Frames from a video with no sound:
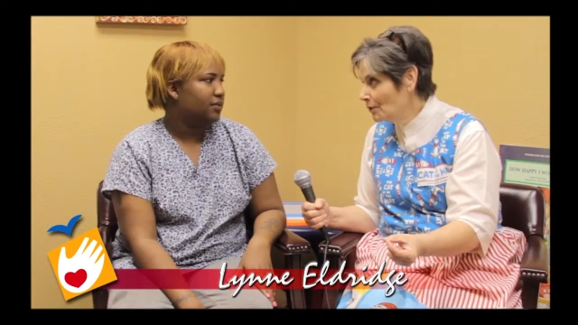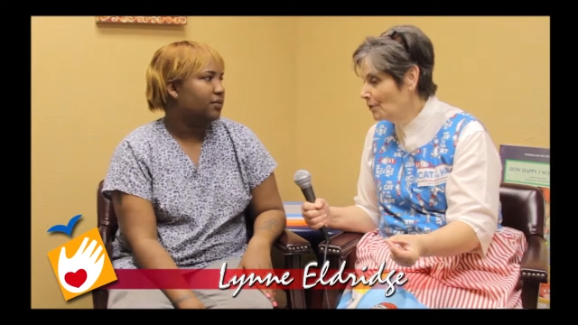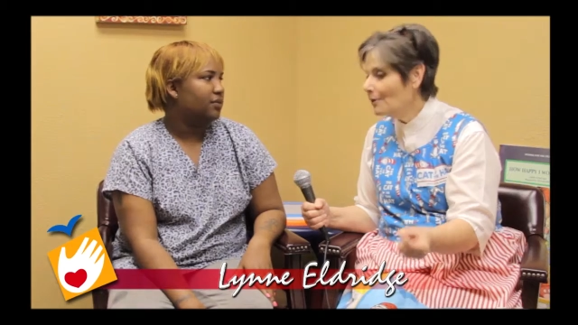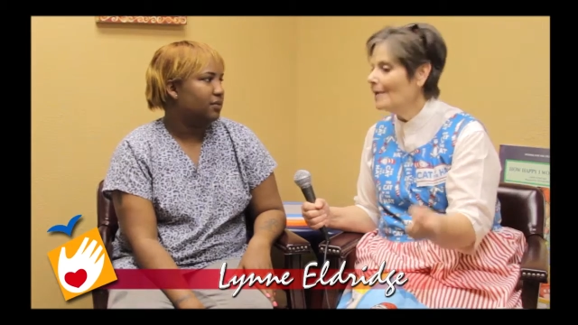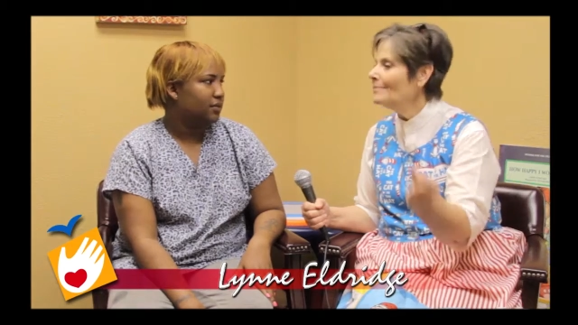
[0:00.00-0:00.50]

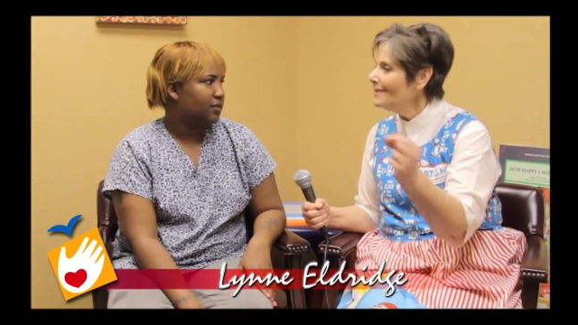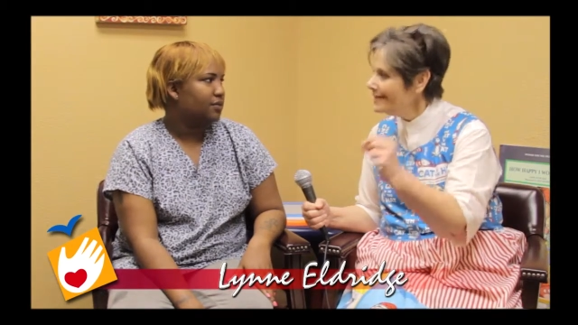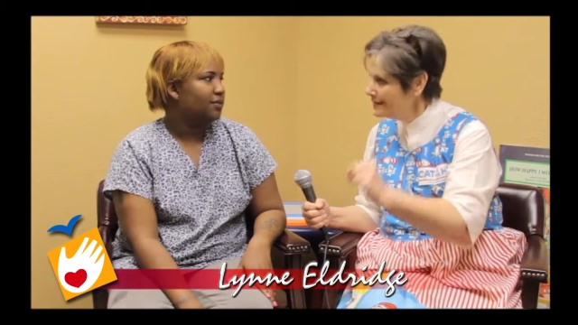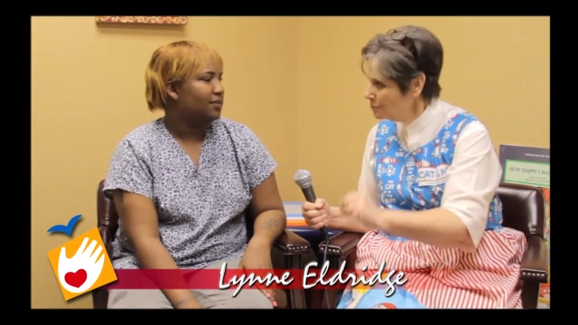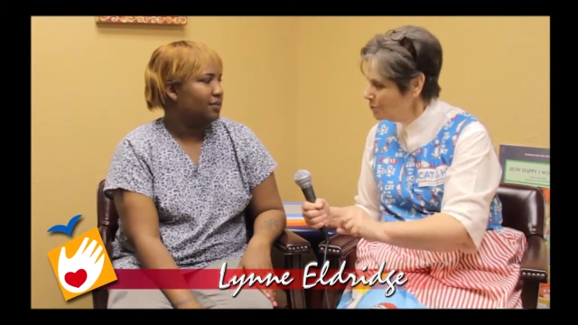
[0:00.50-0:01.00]
Speaker 1: program
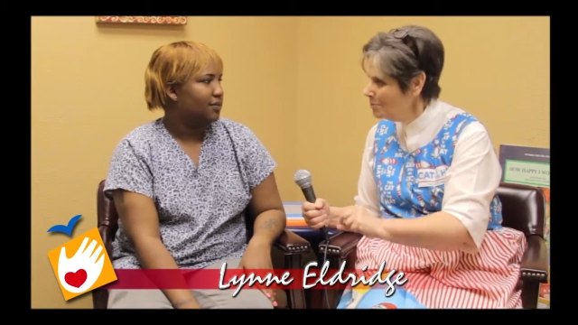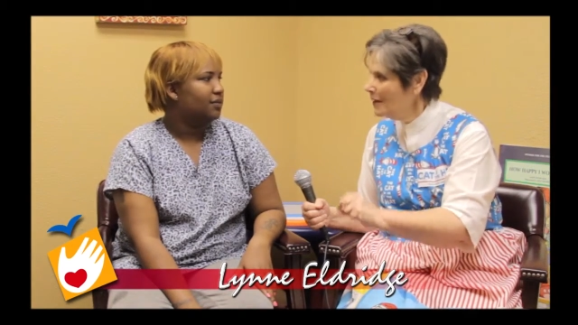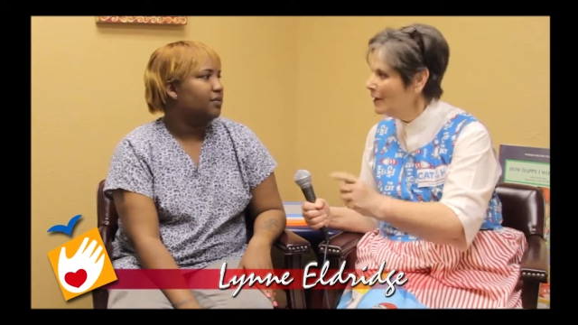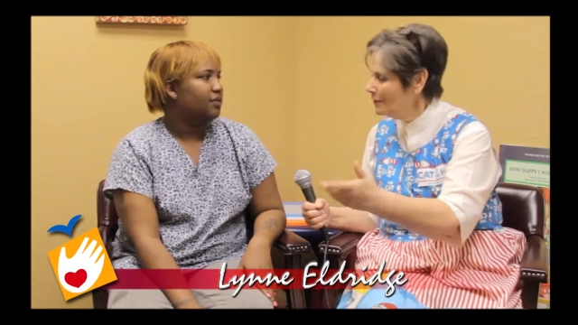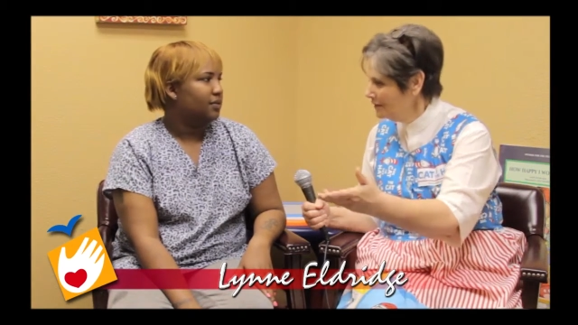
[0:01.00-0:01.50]
that's
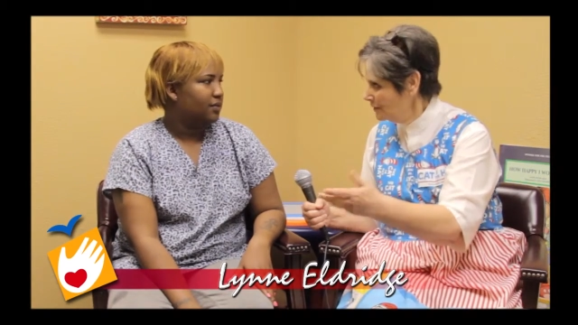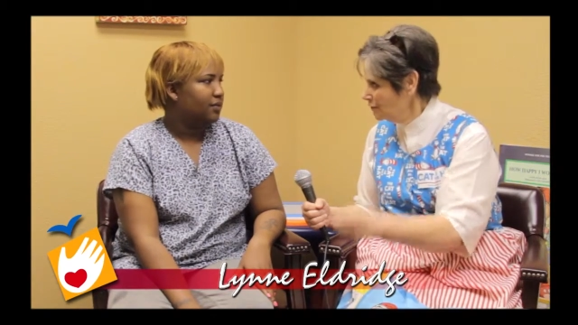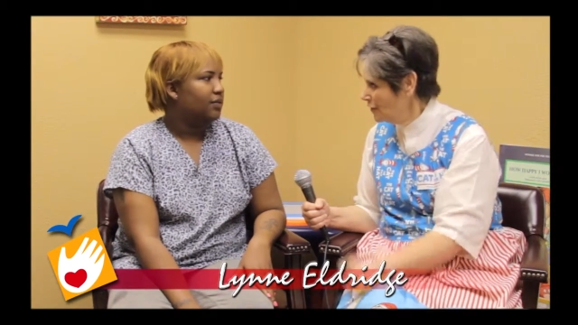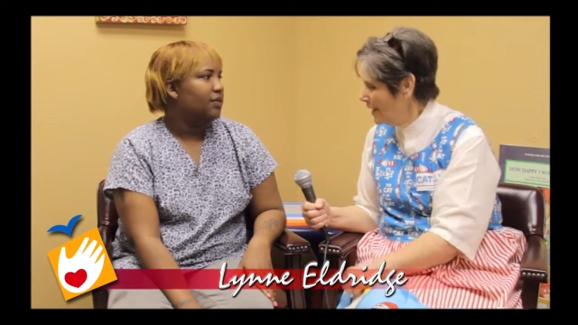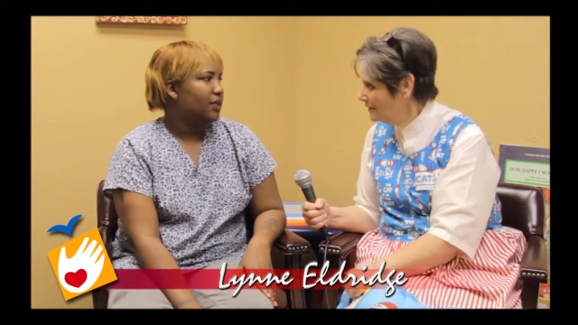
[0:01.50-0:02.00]
preparing their
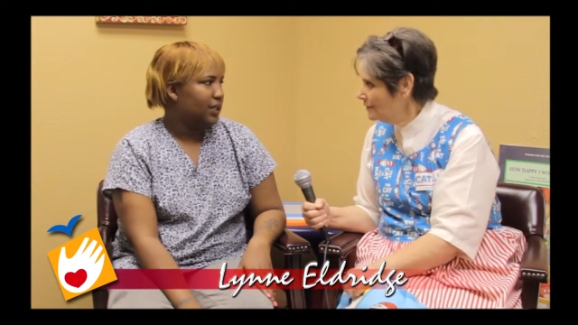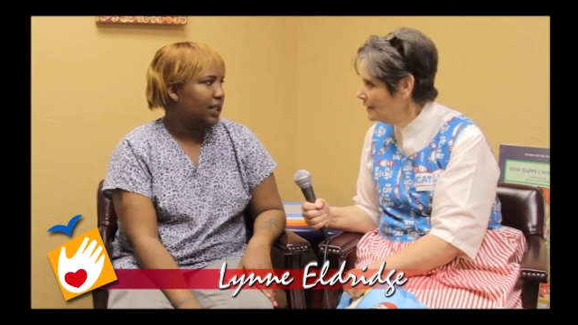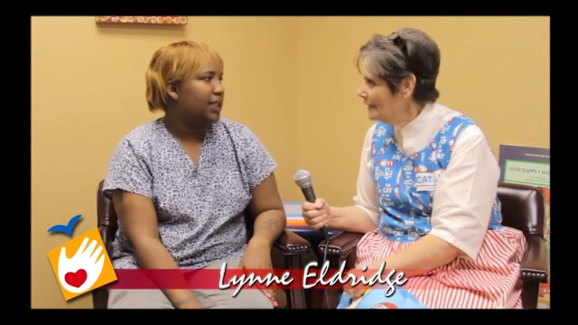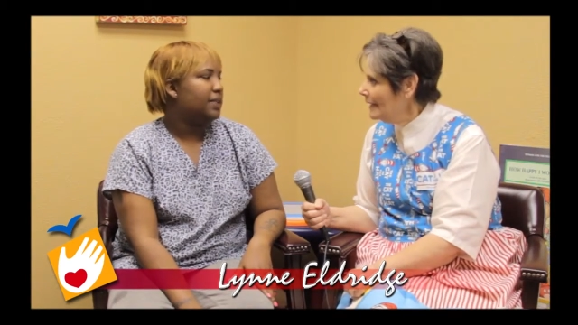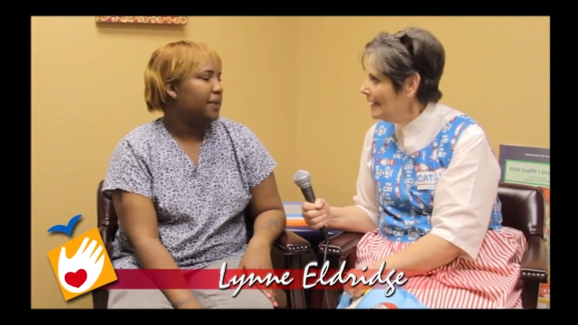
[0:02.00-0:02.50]
child.
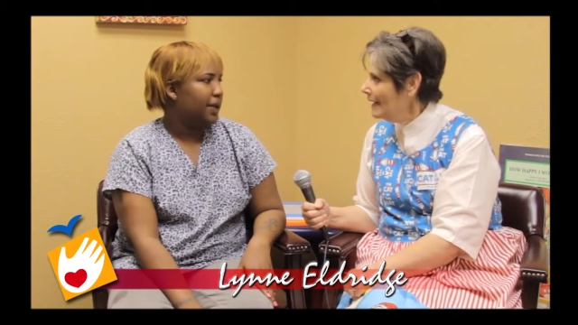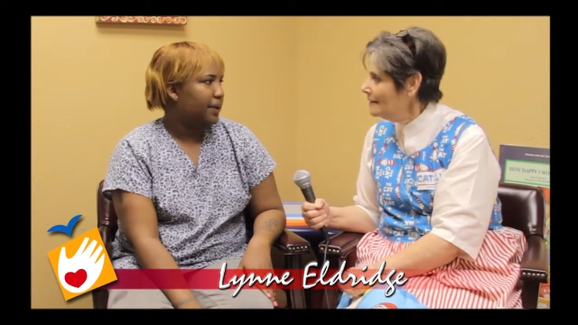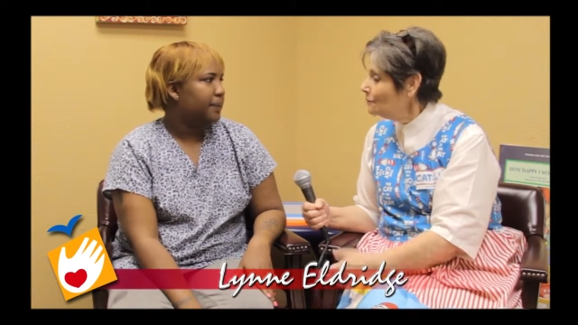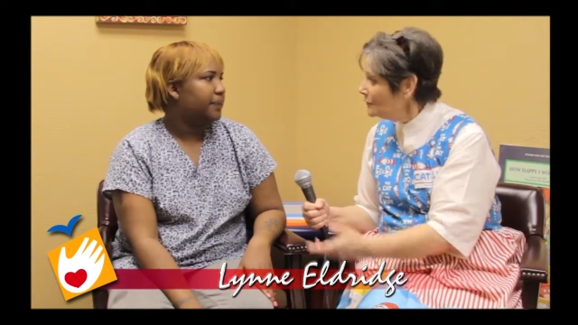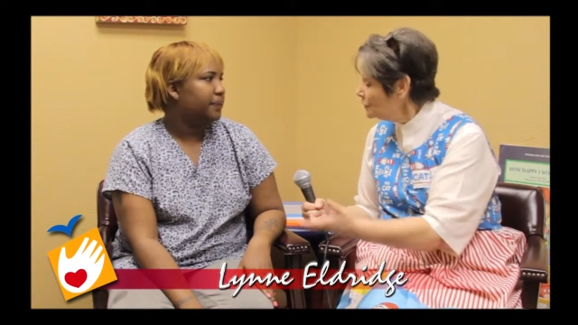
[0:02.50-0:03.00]
Yes,
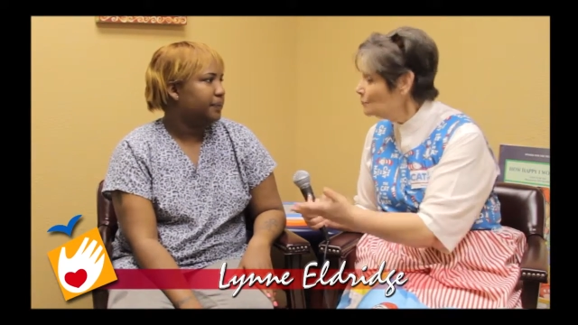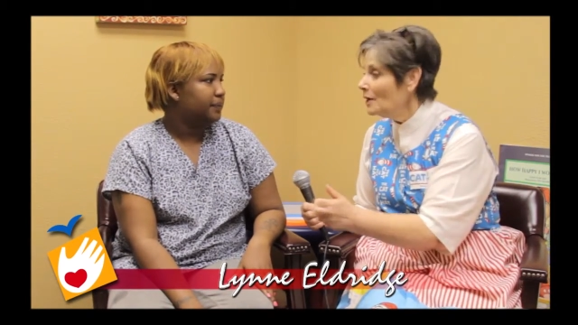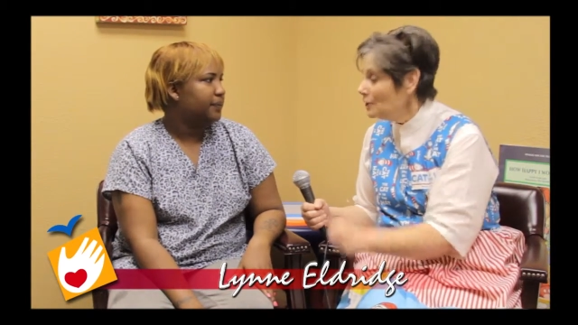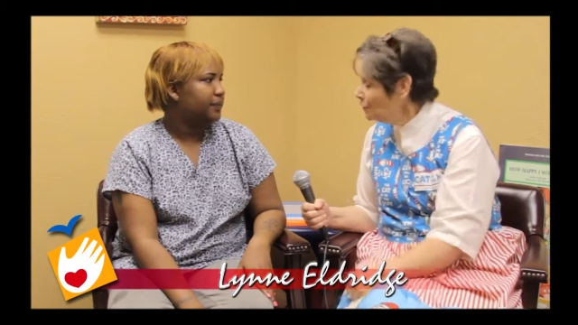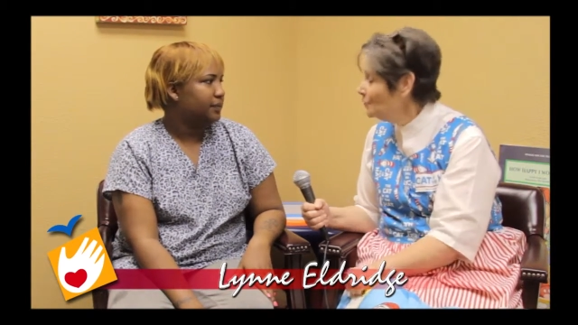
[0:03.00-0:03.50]
ma'am. Which is
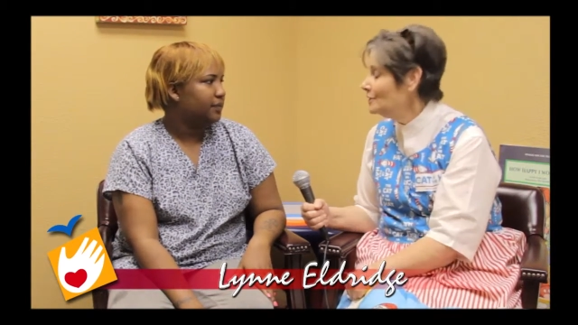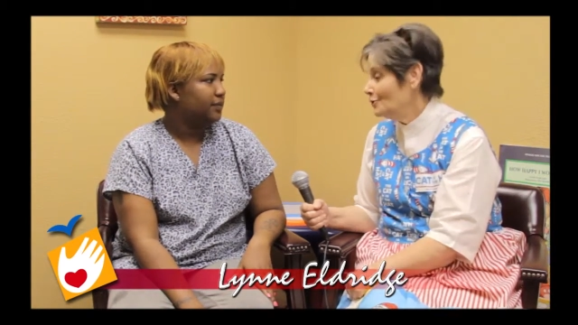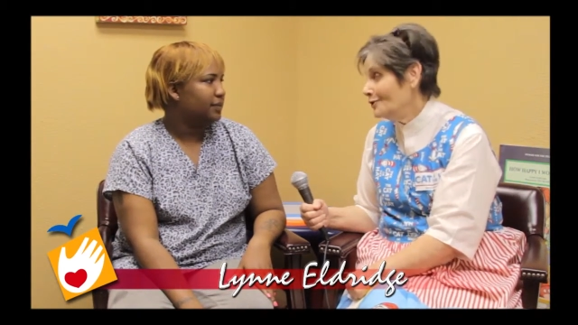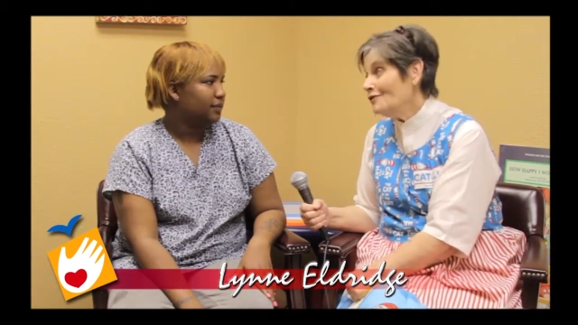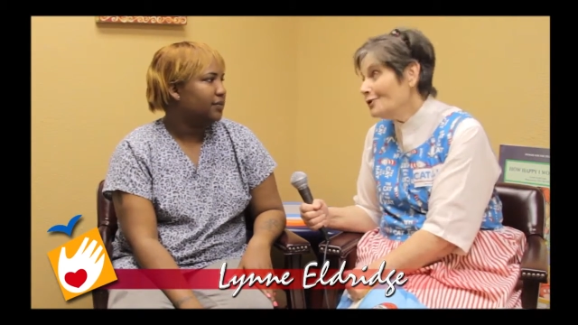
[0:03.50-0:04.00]
what you would
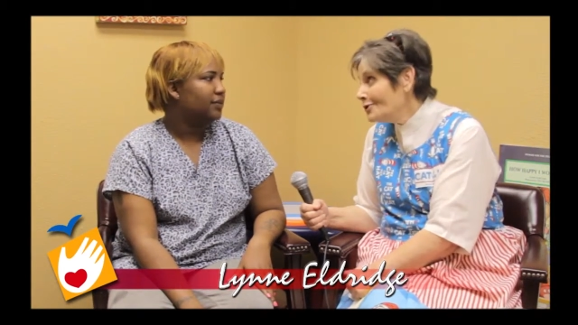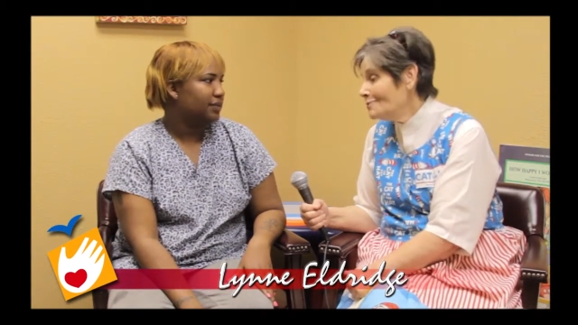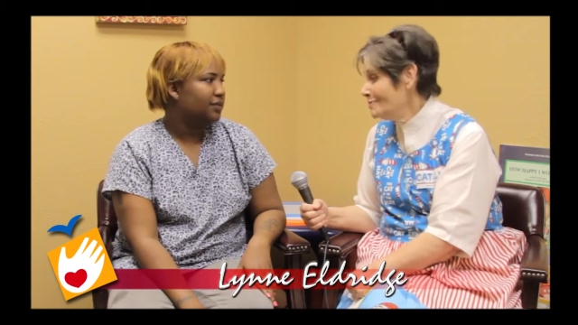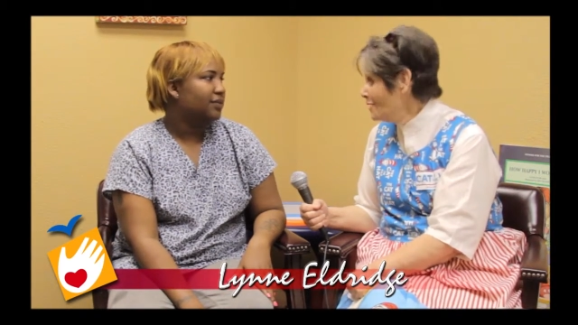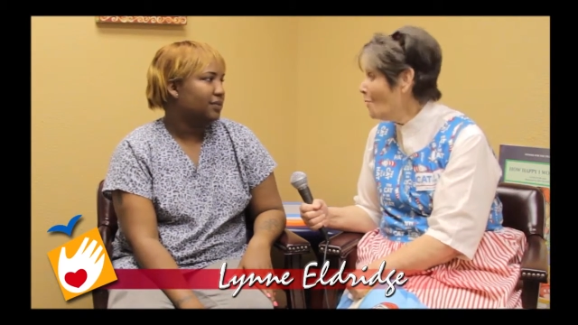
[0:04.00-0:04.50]
do if you
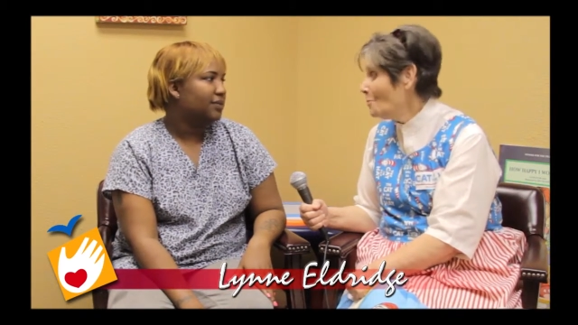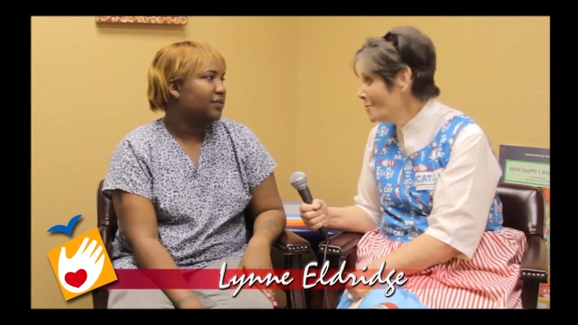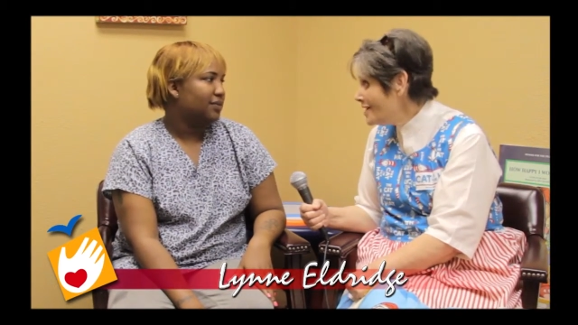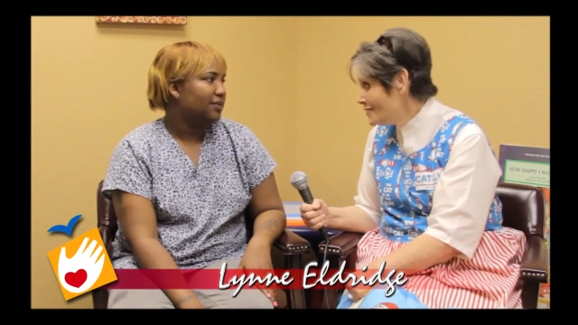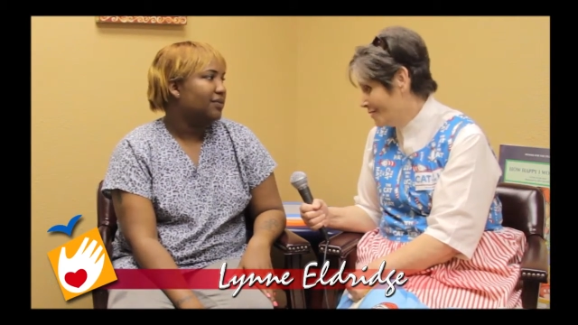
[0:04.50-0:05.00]
could be
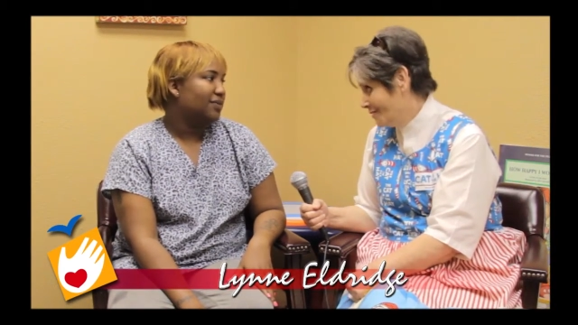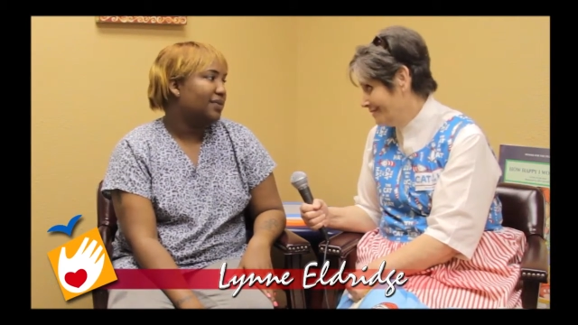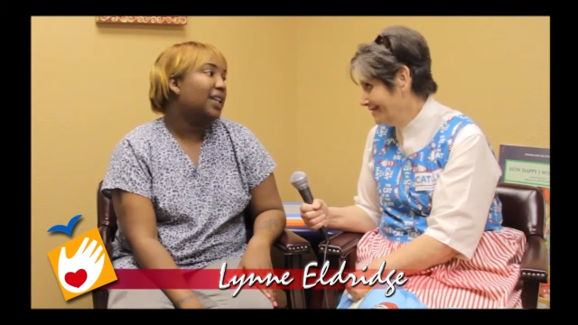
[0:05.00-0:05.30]
home with her.